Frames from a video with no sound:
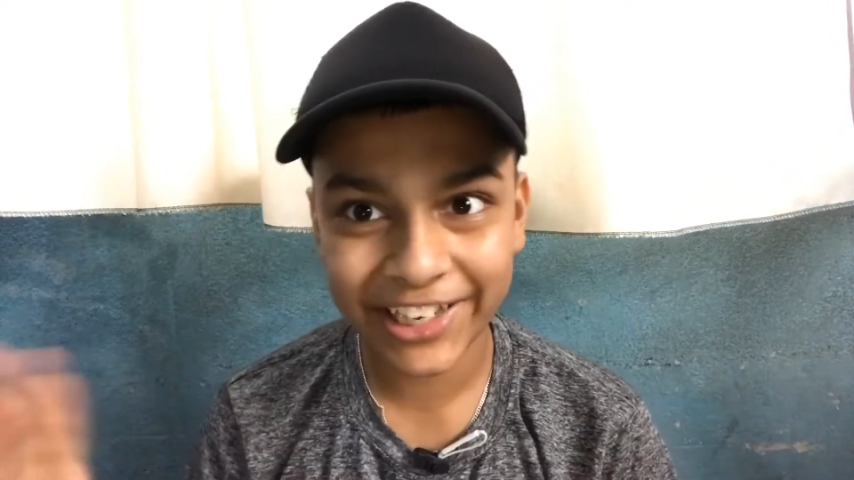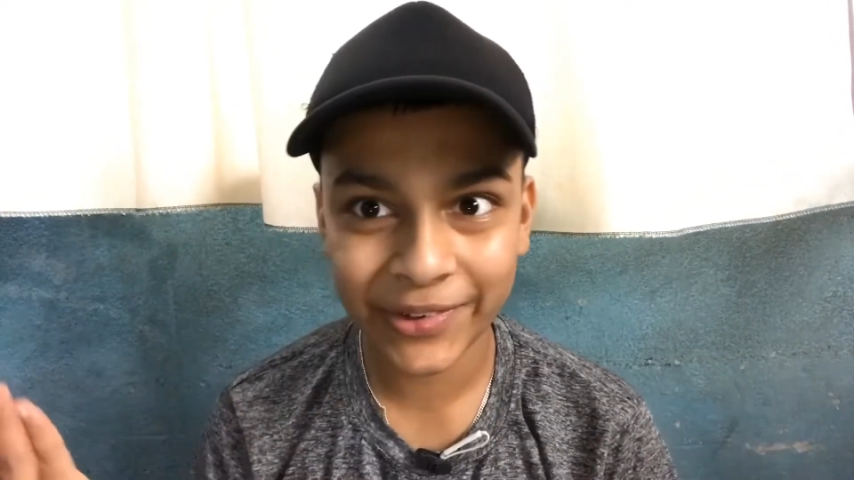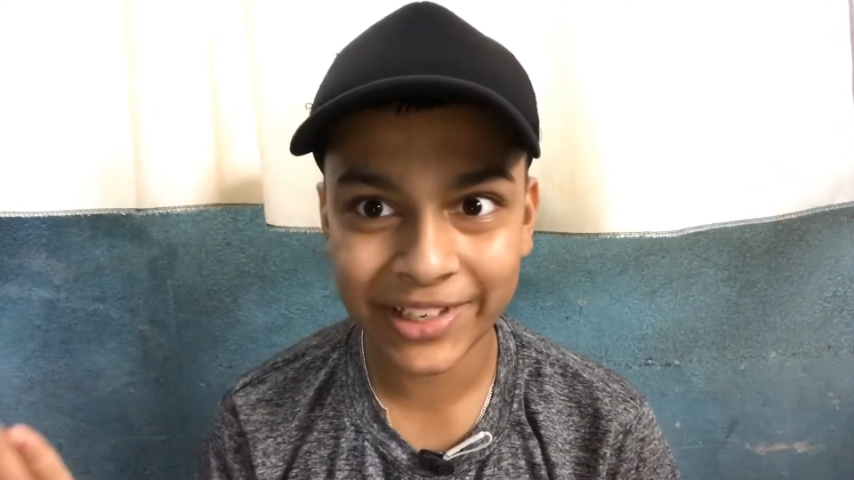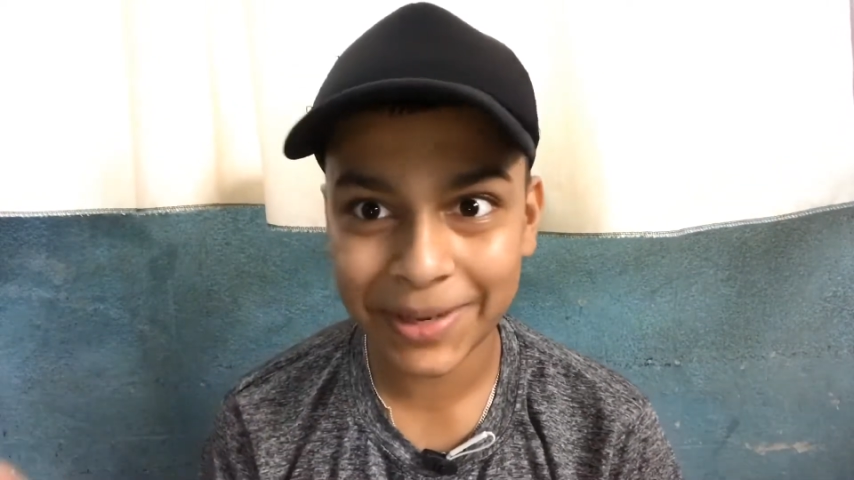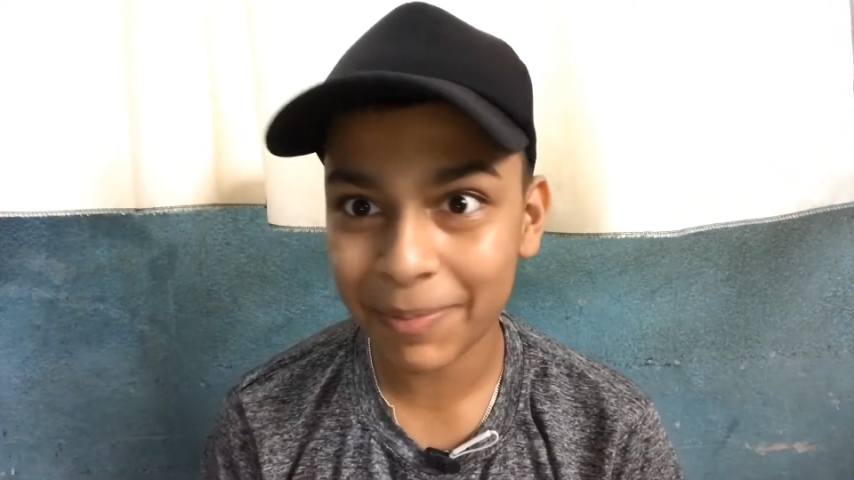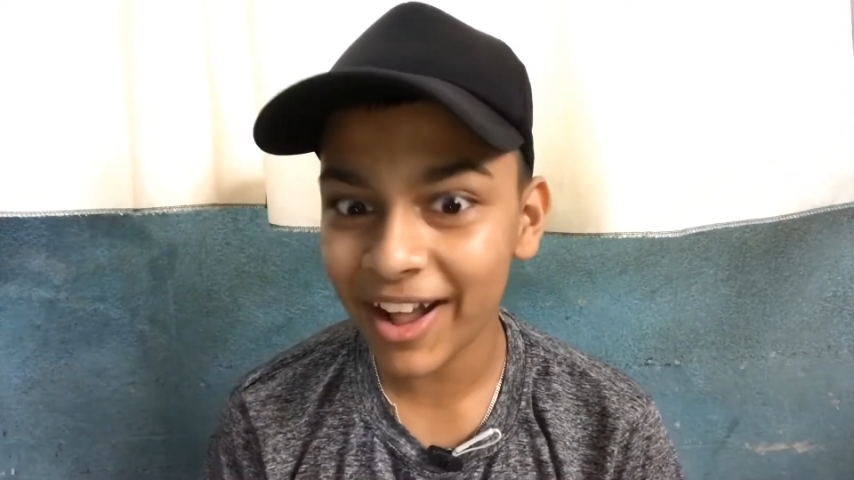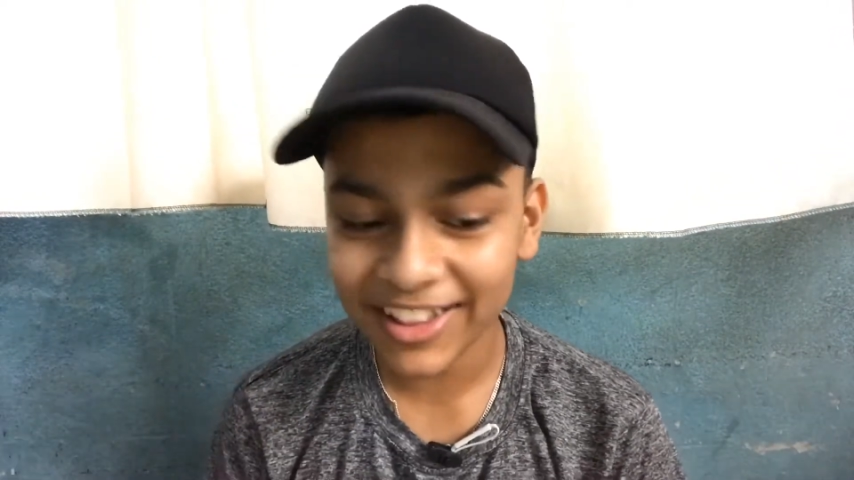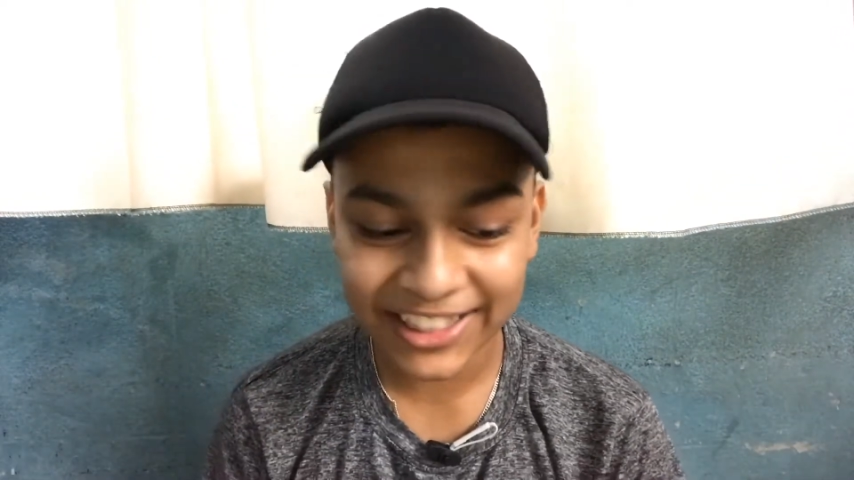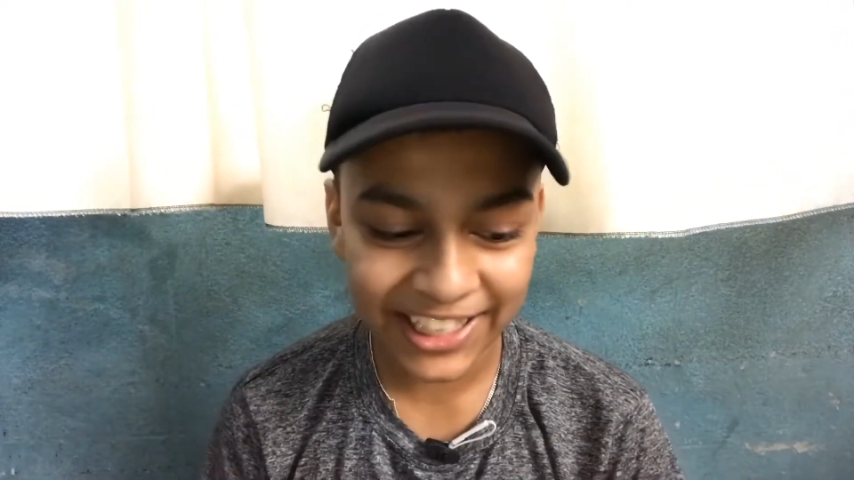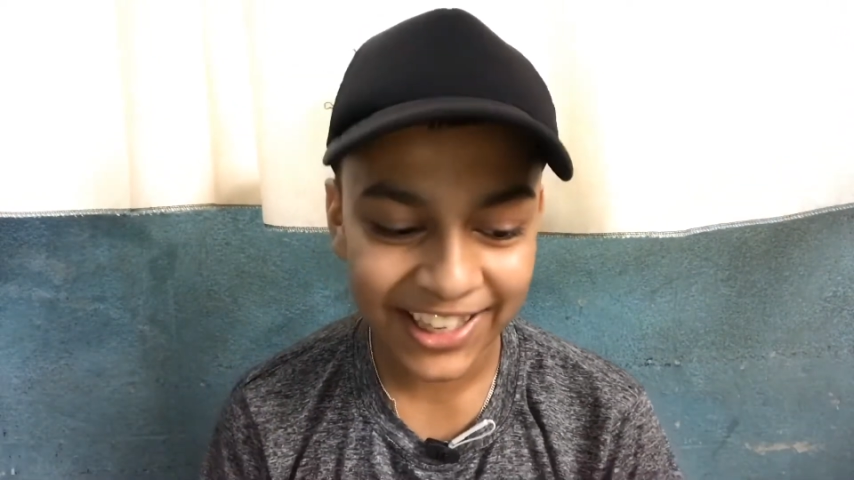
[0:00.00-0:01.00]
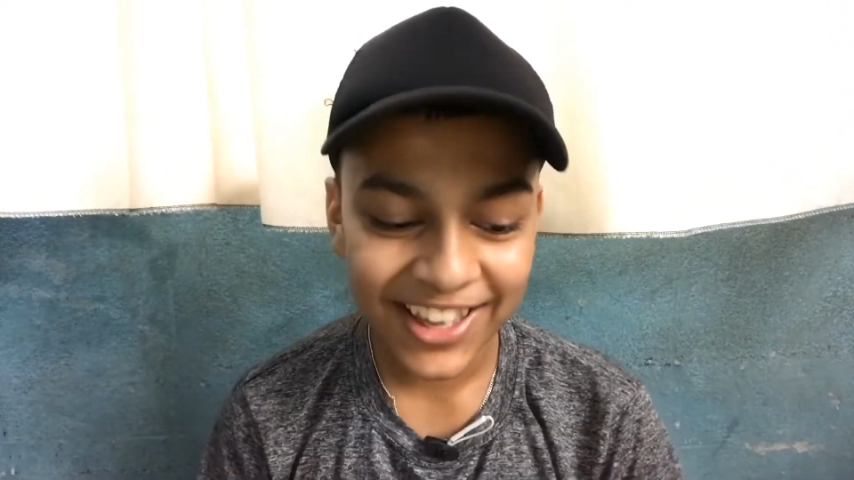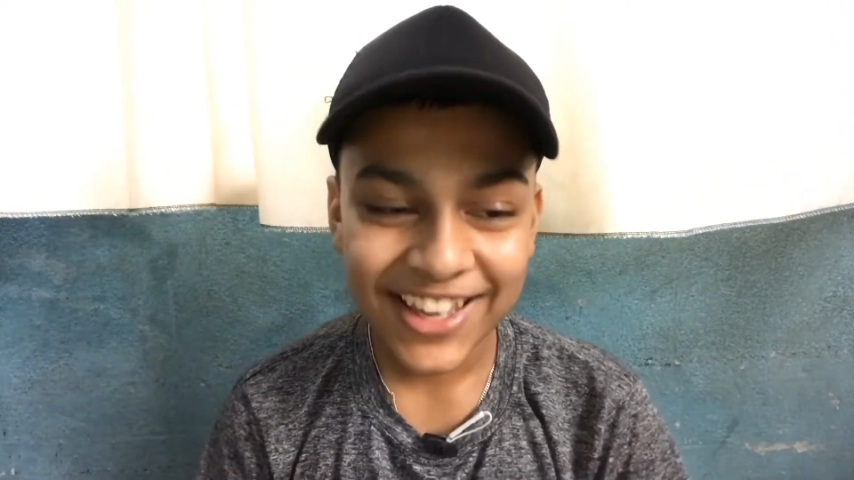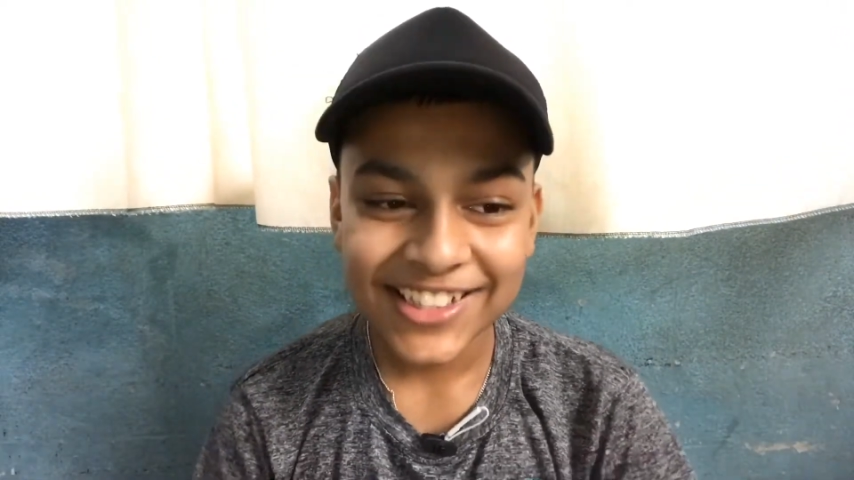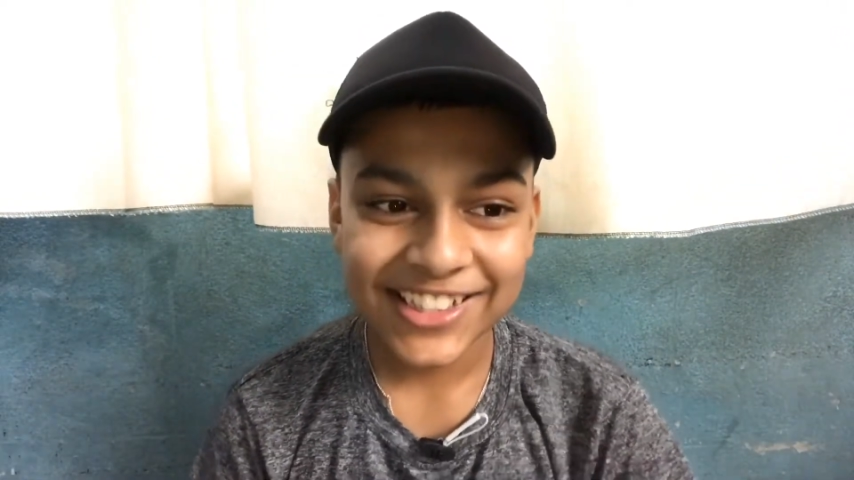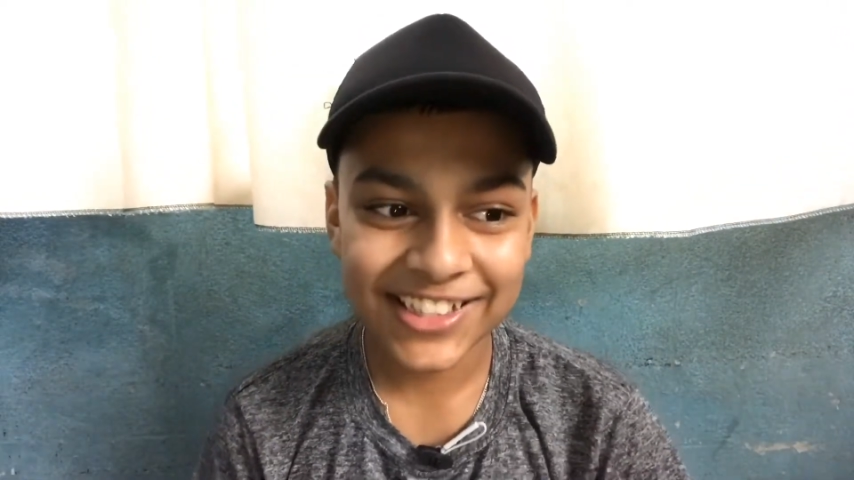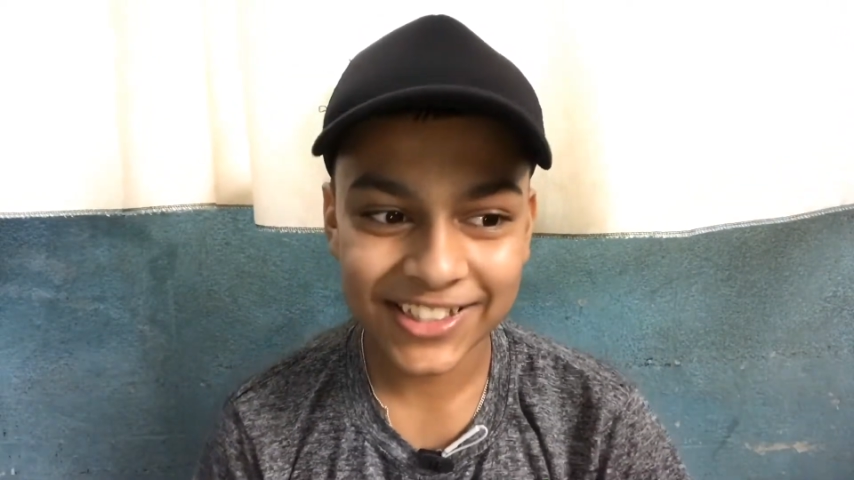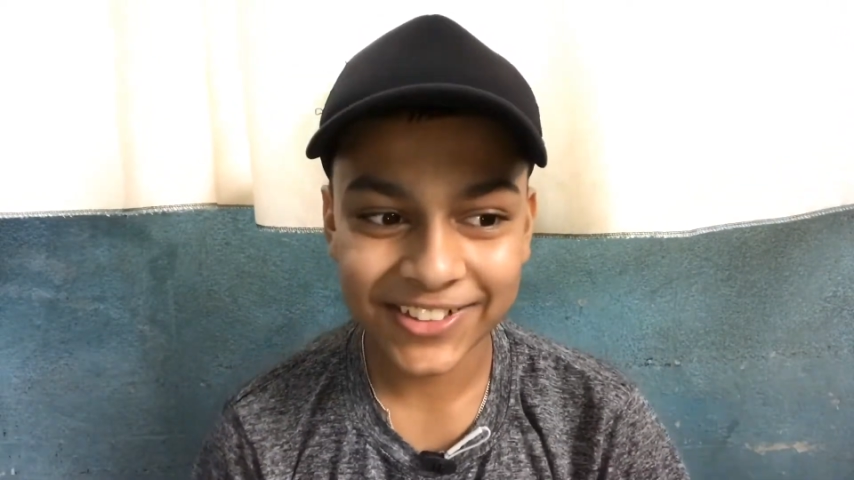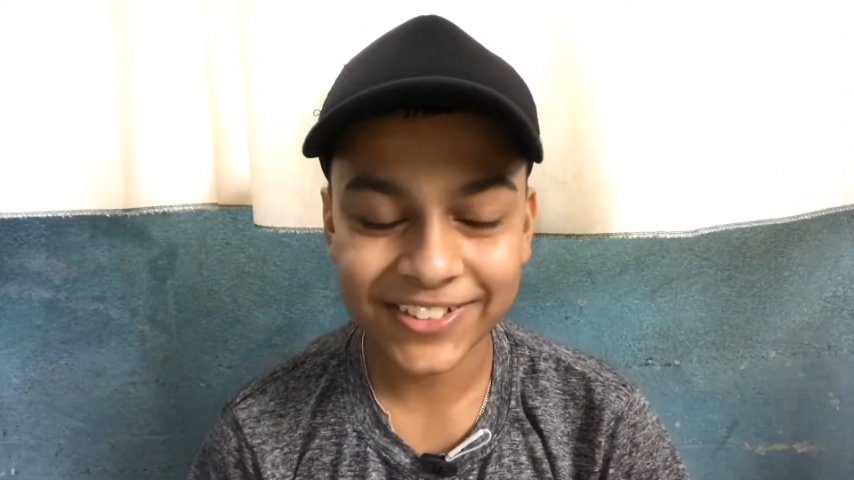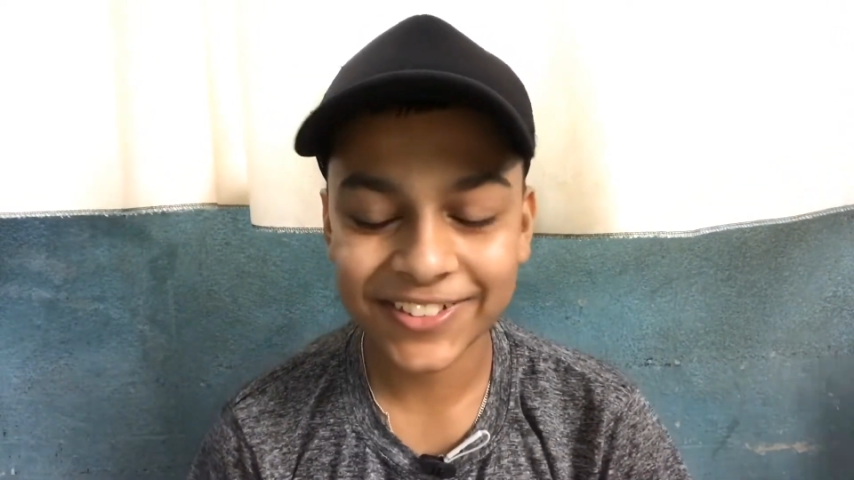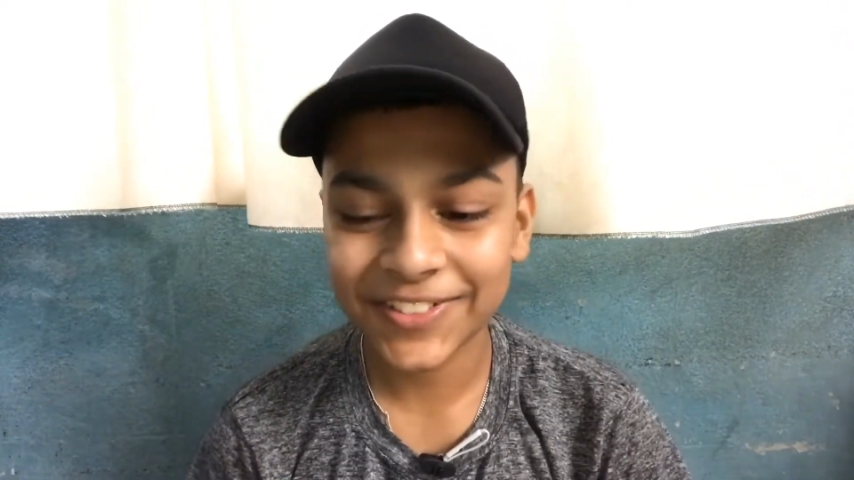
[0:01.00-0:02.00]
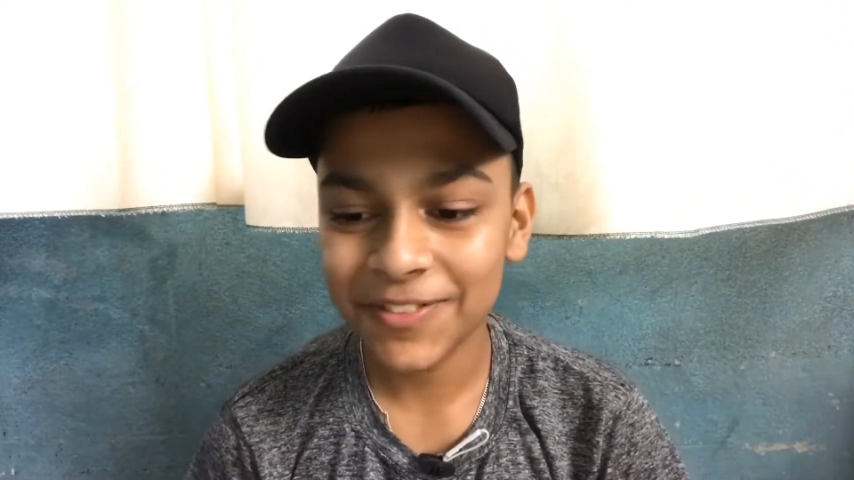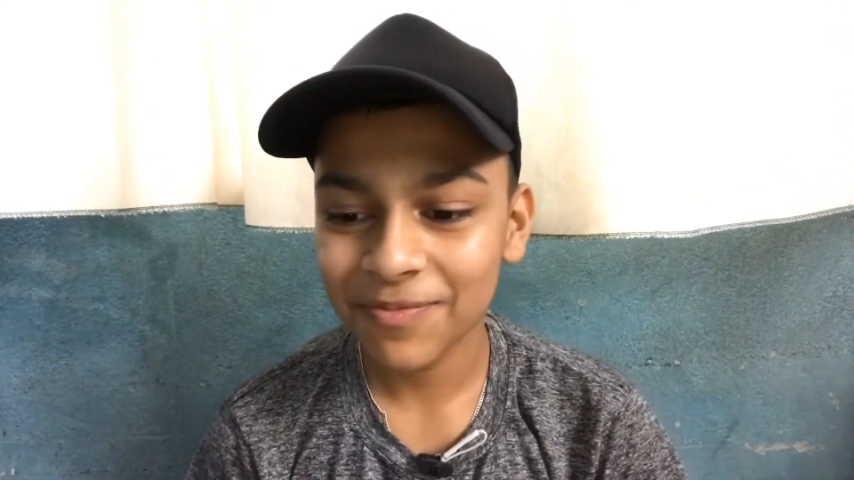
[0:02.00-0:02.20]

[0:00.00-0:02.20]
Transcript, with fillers: in Nepali. So